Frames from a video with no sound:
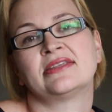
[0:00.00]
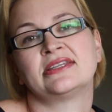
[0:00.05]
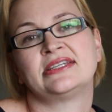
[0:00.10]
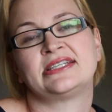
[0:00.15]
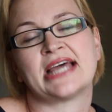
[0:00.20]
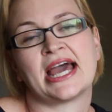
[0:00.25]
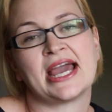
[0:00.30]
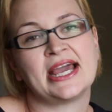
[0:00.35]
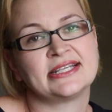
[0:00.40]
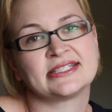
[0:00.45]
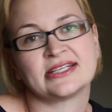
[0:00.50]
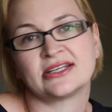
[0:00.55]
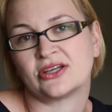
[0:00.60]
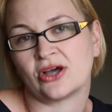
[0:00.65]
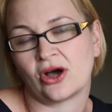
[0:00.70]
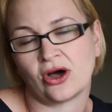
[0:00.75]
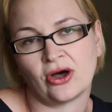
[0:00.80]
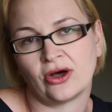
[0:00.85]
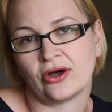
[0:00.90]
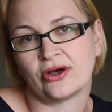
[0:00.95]
The days are
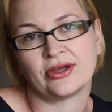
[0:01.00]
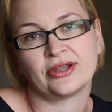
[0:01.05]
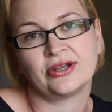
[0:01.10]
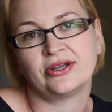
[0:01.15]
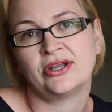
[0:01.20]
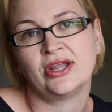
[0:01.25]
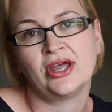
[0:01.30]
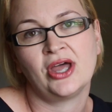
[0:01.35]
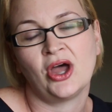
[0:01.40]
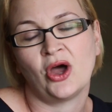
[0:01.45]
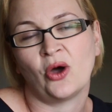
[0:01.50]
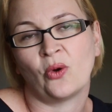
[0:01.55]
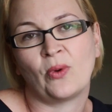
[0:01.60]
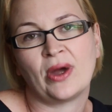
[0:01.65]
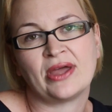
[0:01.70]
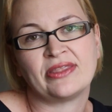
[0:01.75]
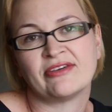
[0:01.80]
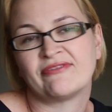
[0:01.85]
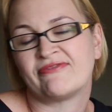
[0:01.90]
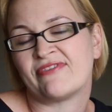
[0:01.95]
gone
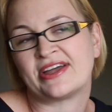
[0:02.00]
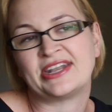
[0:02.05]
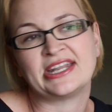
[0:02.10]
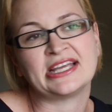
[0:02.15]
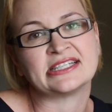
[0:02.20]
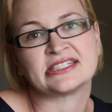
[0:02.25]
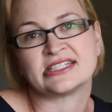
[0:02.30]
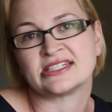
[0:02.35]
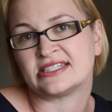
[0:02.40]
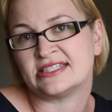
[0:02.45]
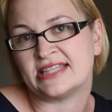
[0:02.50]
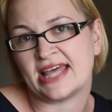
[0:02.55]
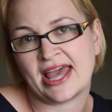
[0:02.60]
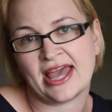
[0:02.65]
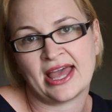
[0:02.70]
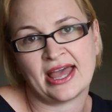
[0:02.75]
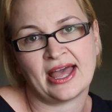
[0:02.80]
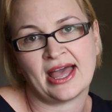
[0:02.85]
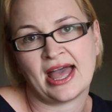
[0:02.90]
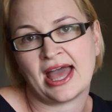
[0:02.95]
when the funding is just
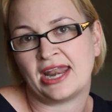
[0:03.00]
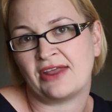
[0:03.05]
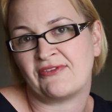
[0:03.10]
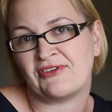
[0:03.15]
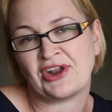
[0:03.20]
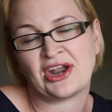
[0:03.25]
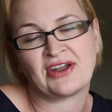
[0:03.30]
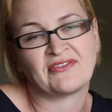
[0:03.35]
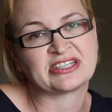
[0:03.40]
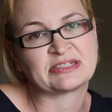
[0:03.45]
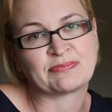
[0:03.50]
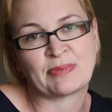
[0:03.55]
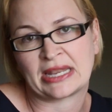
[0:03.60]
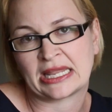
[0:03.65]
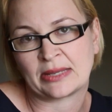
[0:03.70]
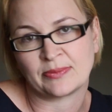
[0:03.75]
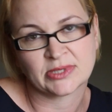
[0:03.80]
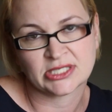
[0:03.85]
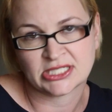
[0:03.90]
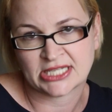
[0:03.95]
there, and if you don't have a
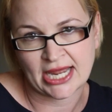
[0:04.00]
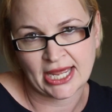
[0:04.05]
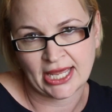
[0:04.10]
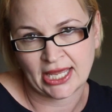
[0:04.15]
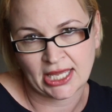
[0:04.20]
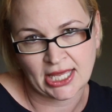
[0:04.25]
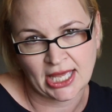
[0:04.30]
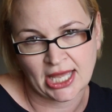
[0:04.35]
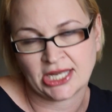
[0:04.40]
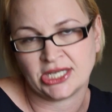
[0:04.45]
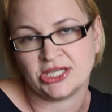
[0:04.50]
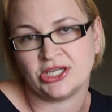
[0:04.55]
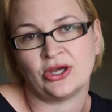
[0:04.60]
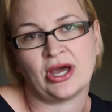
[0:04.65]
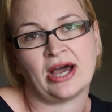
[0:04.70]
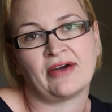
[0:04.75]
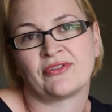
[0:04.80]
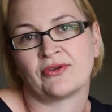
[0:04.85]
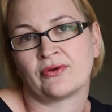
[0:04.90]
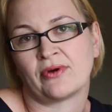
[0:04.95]
spelling mistake and
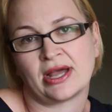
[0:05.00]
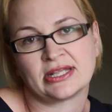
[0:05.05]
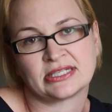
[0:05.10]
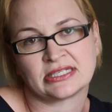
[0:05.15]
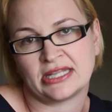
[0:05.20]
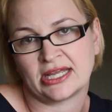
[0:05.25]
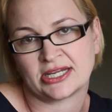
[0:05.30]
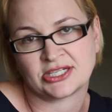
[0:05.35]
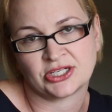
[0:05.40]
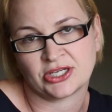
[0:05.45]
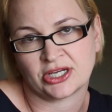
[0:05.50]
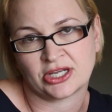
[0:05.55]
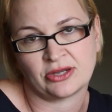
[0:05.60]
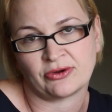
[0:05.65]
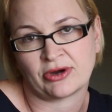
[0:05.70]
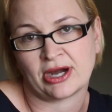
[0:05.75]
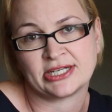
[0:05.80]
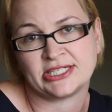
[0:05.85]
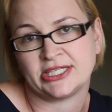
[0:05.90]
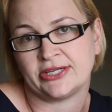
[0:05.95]
you have the right selection
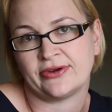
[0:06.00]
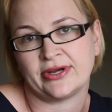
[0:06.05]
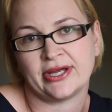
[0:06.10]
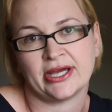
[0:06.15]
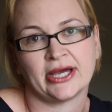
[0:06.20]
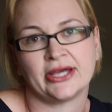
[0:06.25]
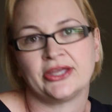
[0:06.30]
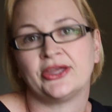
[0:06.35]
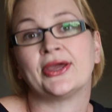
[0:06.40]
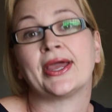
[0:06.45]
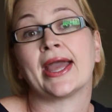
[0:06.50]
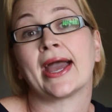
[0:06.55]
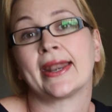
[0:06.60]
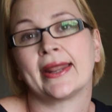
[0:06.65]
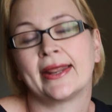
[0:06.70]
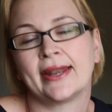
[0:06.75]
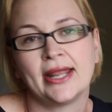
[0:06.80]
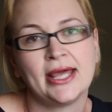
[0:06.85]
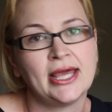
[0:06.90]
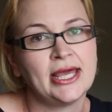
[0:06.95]
criteria, you
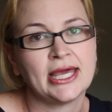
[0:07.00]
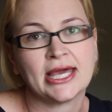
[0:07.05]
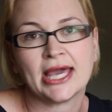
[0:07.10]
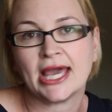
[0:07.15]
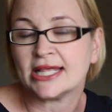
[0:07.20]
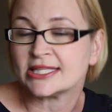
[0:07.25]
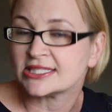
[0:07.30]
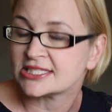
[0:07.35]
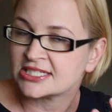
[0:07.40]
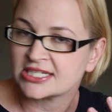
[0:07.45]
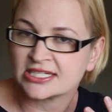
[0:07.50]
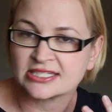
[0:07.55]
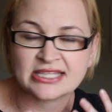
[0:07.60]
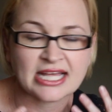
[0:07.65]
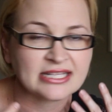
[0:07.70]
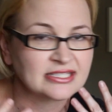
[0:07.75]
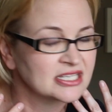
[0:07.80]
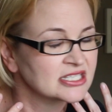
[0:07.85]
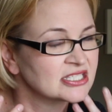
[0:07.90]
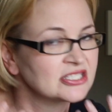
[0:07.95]
get it.
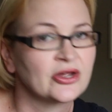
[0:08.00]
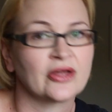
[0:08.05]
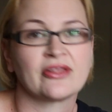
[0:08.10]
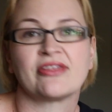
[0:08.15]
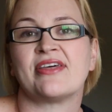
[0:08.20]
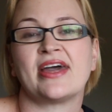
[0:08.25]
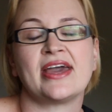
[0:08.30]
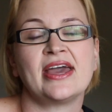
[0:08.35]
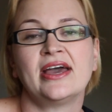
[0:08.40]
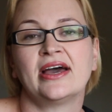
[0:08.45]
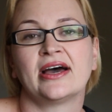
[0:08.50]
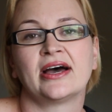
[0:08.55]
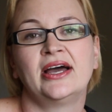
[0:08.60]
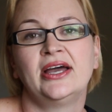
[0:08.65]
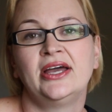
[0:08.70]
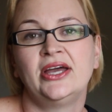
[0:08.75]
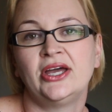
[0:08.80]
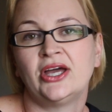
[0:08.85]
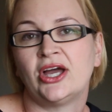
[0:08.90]
That's just not there.